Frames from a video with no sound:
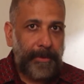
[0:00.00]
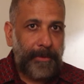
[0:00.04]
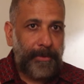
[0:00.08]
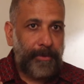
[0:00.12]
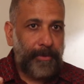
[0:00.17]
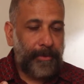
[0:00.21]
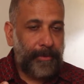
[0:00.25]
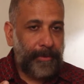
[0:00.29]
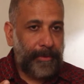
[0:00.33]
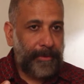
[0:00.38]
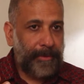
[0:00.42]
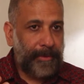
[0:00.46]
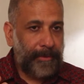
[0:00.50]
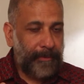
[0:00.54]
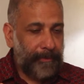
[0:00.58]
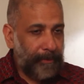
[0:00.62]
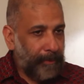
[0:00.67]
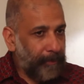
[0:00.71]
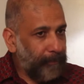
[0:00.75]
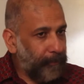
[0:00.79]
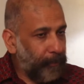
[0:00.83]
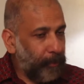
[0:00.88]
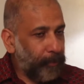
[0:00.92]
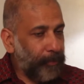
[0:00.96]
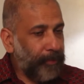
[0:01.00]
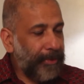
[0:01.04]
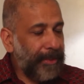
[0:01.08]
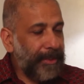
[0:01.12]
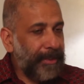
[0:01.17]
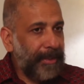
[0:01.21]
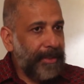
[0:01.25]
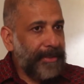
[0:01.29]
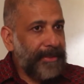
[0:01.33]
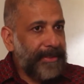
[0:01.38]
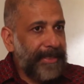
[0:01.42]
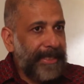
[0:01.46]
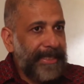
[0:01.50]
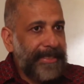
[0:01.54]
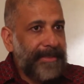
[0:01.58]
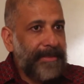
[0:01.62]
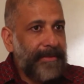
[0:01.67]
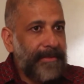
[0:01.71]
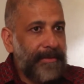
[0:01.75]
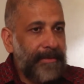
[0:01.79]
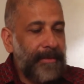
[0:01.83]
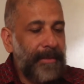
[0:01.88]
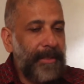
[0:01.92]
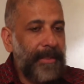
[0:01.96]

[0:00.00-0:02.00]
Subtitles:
So the photo editor is hence